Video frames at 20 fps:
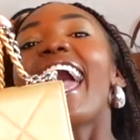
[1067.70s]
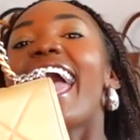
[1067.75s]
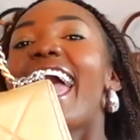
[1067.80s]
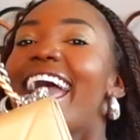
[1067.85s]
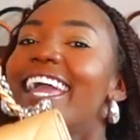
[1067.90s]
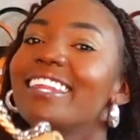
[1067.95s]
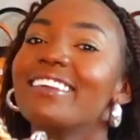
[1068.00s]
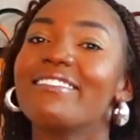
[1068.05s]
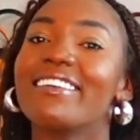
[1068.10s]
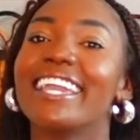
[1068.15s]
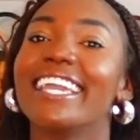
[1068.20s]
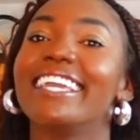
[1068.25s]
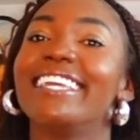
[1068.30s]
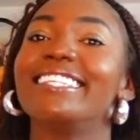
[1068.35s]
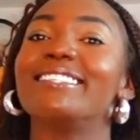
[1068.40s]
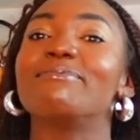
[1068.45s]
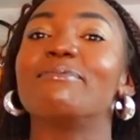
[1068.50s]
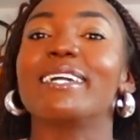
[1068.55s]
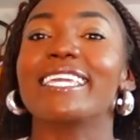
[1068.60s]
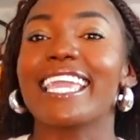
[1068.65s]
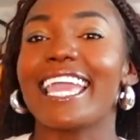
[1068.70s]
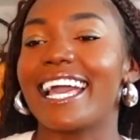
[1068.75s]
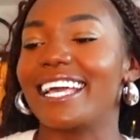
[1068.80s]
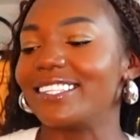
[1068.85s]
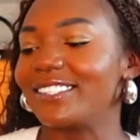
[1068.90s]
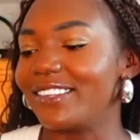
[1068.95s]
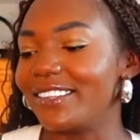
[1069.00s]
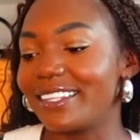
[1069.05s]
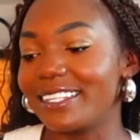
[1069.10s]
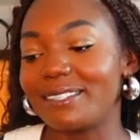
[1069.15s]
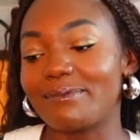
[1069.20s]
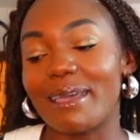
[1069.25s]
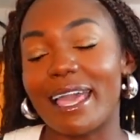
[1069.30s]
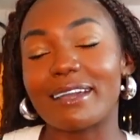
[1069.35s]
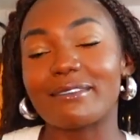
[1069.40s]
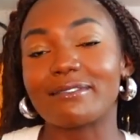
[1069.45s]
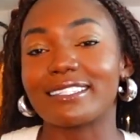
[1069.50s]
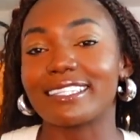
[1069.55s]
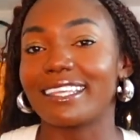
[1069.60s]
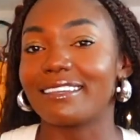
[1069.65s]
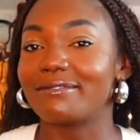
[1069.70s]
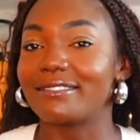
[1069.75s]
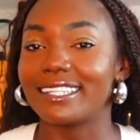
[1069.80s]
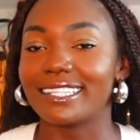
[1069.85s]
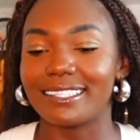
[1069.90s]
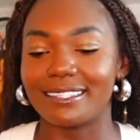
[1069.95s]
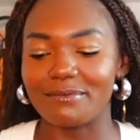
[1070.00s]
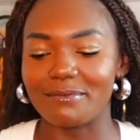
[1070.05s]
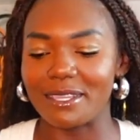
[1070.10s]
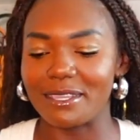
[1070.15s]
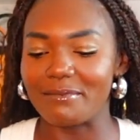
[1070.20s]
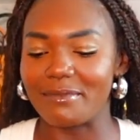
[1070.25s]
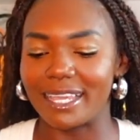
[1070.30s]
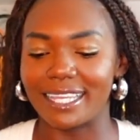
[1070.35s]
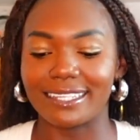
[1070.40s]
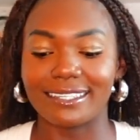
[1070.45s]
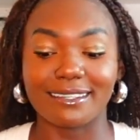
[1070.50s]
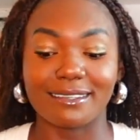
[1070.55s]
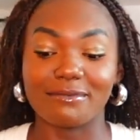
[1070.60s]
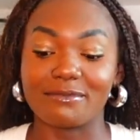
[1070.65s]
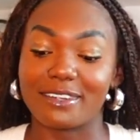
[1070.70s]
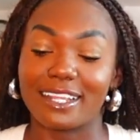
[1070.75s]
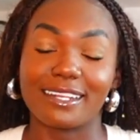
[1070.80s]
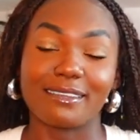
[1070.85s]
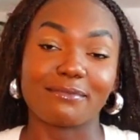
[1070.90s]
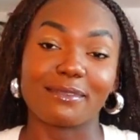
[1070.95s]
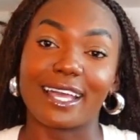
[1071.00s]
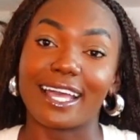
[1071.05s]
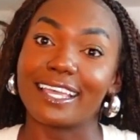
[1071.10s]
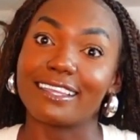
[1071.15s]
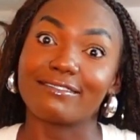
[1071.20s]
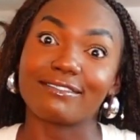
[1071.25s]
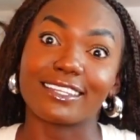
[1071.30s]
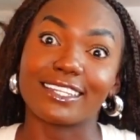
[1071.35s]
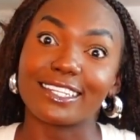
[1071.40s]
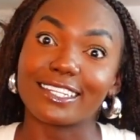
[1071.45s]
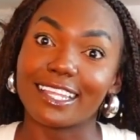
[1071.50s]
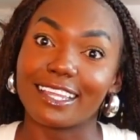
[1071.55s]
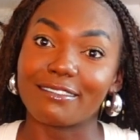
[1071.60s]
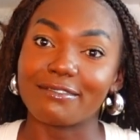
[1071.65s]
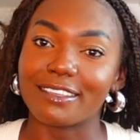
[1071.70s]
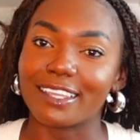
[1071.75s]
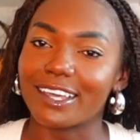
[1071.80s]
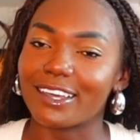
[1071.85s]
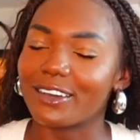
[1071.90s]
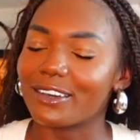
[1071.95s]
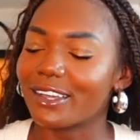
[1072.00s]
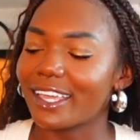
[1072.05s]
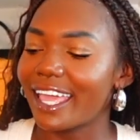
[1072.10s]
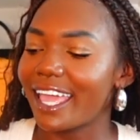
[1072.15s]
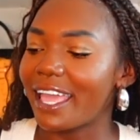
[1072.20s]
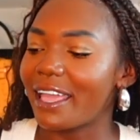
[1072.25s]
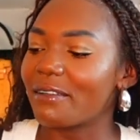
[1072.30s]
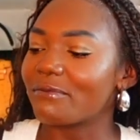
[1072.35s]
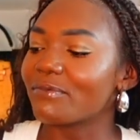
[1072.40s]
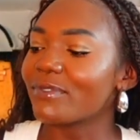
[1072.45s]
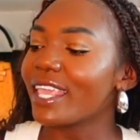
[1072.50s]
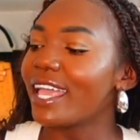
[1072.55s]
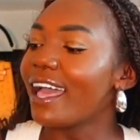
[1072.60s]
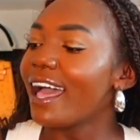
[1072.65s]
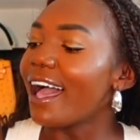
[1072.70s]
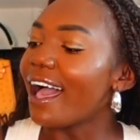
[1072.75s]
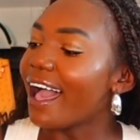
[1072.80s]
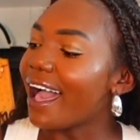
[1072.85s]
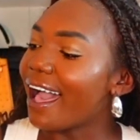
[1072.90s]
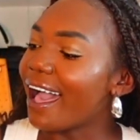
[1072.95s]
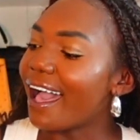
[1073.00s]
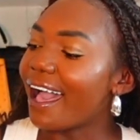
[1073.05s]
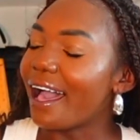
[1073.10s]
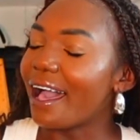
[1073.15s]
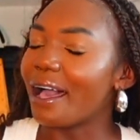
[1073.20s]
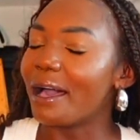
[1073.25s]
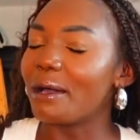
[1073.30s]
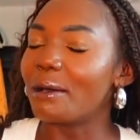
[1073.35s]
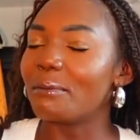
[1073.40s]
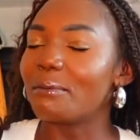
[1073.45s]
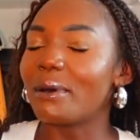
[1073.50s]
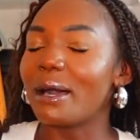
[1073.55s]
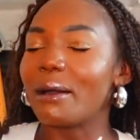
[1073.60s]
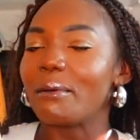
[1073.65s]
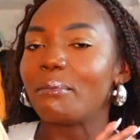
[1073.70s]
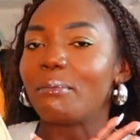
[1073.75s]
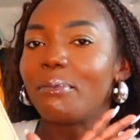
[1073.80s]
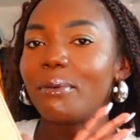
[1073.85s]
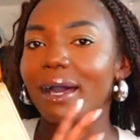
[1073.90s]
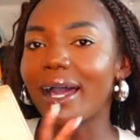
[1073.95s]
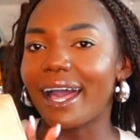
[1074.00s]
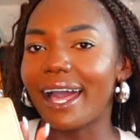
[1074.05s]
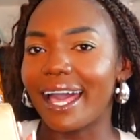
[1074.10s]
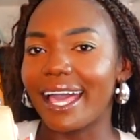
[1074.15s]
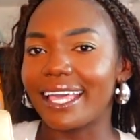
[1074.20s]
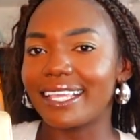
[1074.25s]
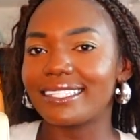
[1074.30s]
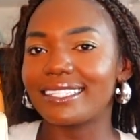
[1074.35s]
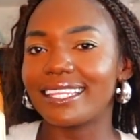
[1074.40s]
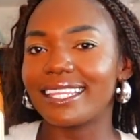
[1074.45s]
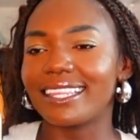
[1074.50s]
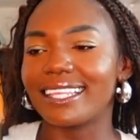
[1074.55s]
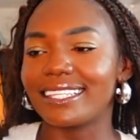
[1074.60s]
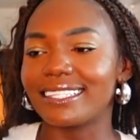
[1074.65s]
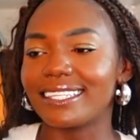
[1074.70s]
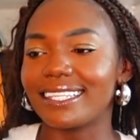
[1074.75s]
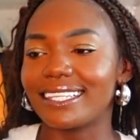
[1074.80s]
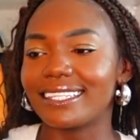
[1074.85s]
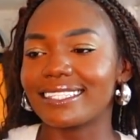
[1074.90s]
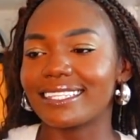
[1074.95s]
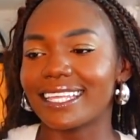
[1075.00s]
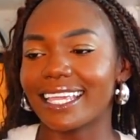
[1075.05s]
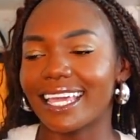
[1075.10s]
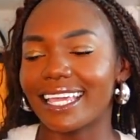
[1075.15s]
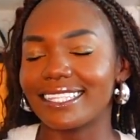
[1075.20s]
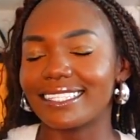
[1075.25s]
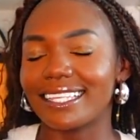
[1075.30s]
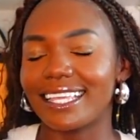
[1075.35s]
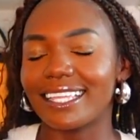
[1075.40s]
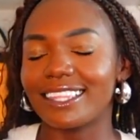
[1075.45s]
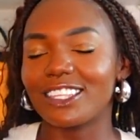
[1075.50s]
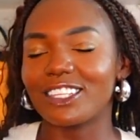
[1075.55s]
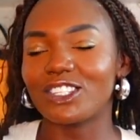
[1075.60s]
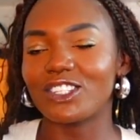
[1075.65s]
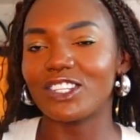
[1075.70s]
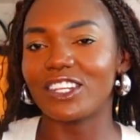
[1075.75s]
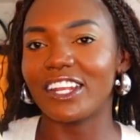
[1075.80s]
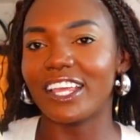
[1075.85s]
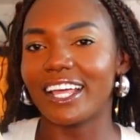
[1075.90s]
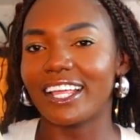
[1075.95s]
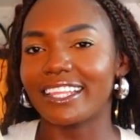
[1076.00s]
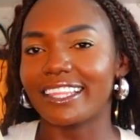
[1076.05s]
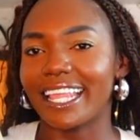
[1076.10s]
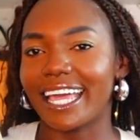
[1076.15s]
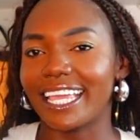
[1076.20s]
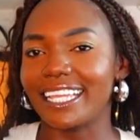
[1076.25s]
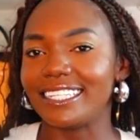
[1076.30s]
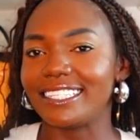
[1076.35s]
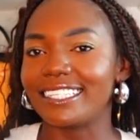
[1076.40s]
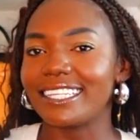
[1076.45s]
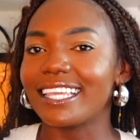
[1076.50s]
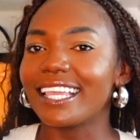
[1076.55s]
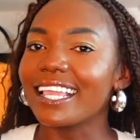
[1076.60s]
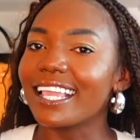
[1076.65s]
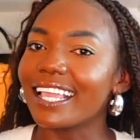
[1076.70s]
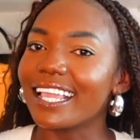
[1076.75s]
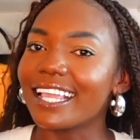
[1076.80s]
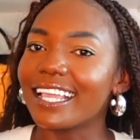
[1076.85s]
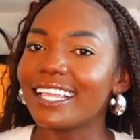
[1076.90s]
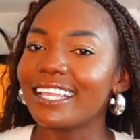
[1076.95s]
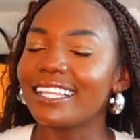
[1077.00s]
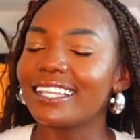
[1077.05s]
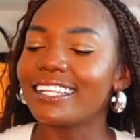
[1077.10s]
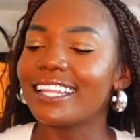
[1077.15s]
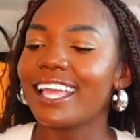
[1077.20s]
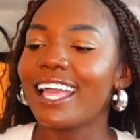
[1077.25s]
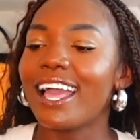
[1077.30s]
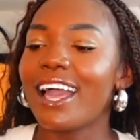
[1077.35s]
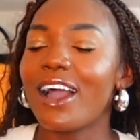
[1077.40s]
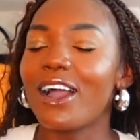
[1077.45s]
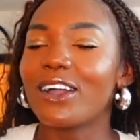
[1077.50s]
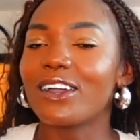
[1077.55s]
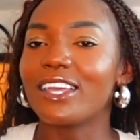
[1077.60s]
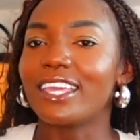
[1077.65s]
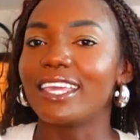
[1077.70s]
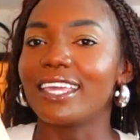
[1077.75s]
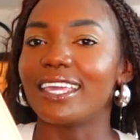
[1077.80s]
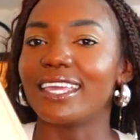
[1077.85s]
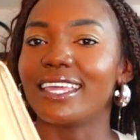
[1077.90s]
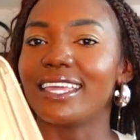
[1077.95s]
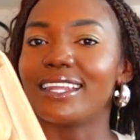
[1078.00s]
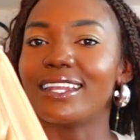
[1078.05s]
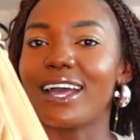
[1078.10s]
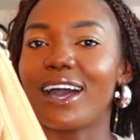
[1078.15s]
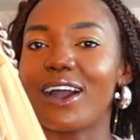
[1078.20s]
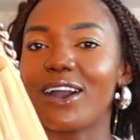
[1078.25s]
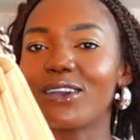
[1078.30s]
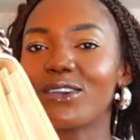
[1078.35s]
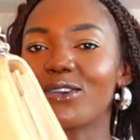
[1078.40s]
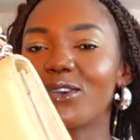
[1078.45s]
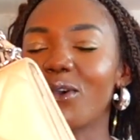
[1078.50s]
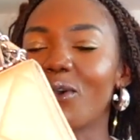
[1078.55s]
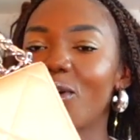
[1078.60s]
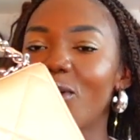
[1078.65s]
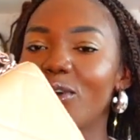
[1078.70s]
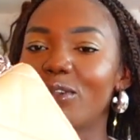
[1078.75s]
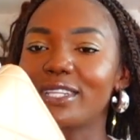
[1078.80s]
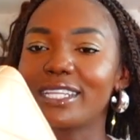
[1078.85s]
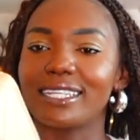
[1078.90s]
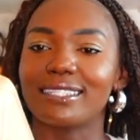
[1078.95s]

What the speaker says: Anyways, but yeah, so this bag was gifted to me by some random guy in Philadelphia, okay? But this is, like I said, the Chanel 19. In gold.